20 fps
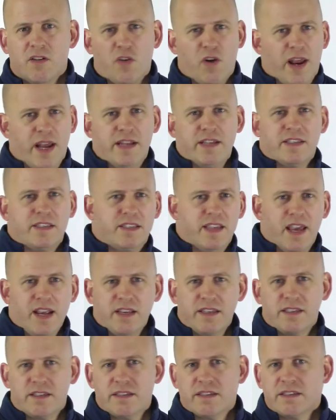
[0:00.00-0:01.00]
or
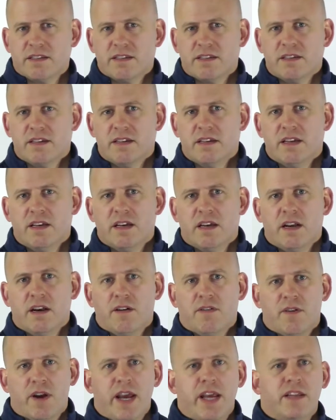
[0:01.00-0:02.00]
8-6,
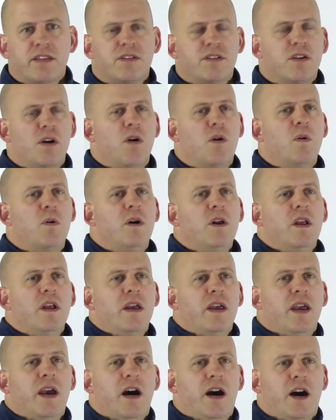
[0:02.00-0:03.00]
right? So
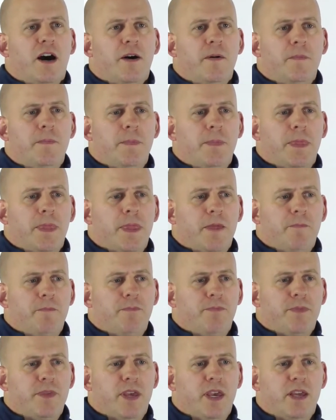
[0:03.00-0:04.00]

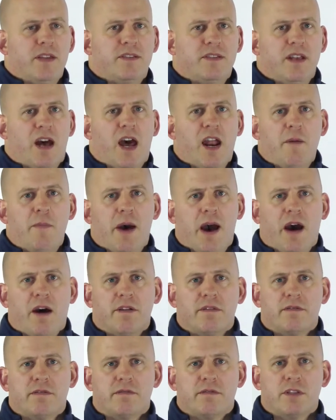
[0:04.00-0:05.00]
it's not
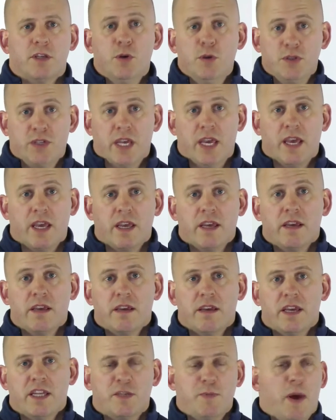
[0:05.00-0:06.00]
about
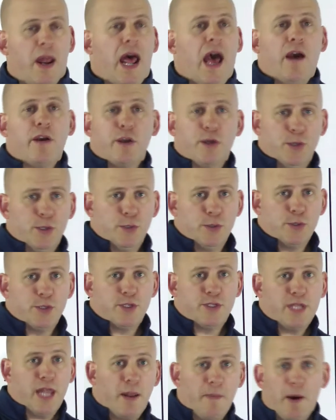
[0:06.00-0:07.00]
losing, it's about how you lose.
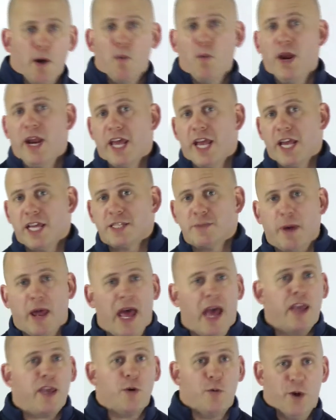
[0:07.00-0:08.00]
It's not about winning, it's about
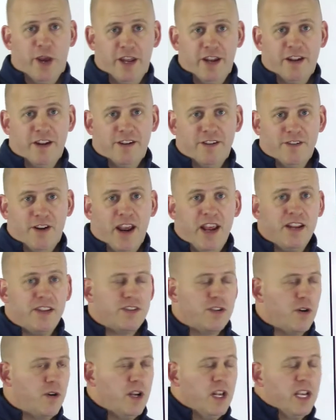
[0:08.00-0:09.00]
how you win, right?
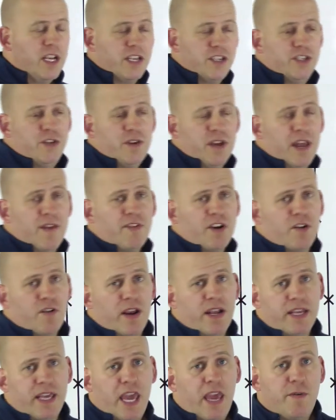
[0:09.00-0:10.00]
So, because you can have a
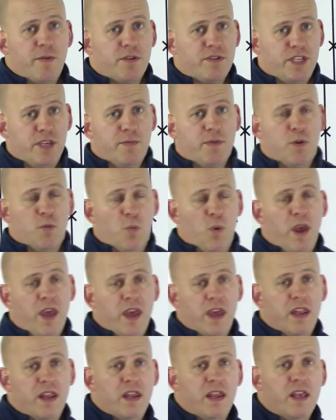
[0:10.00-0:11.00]
great game, your team can
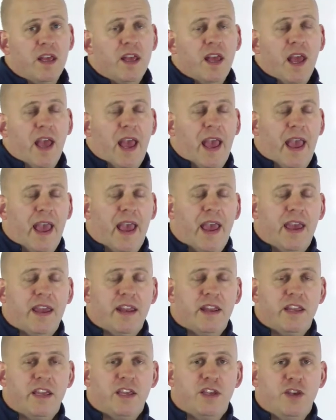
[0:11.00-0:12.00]
win,
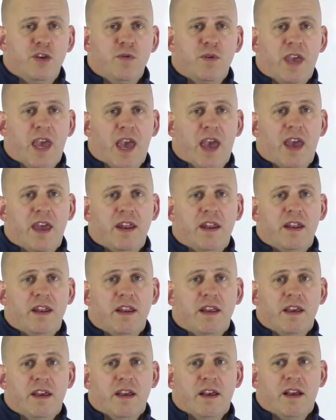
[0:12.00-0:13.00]
and you
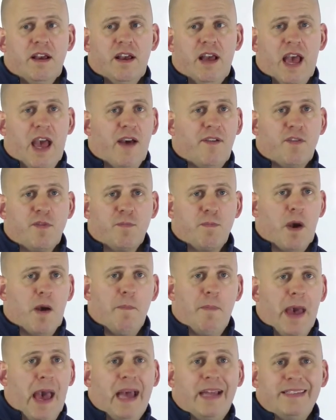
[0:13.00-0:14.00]
can have a
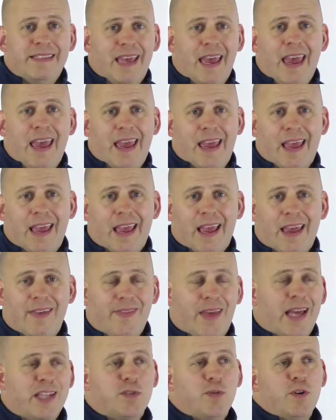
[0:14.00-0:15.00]
bad day. And
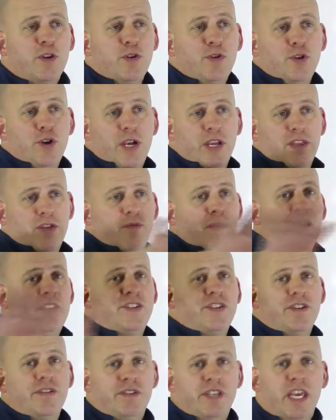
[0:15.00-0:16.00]
that's when you look at the
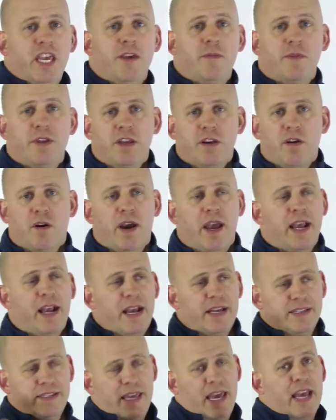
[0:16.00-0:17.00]
rest of your team and you go, hey
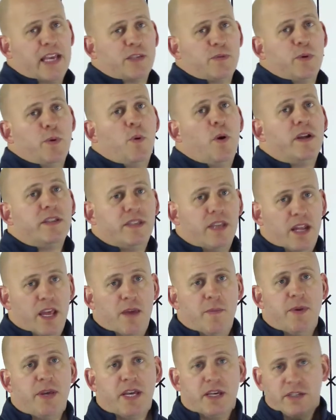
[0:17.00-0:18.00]
guys, thanks, we won
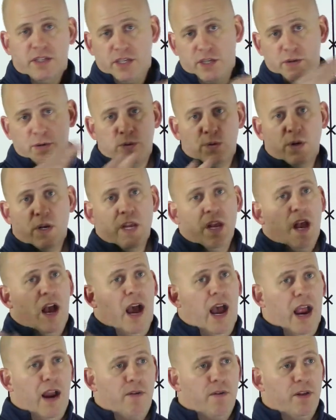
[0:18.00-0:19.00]
today because of you.
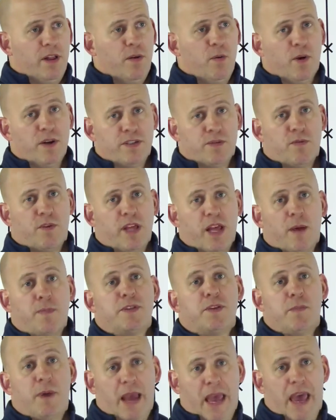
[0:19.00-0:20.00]
I wasn't really up
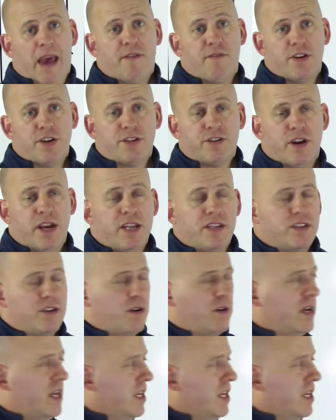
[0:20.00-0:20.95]
to my average, right? So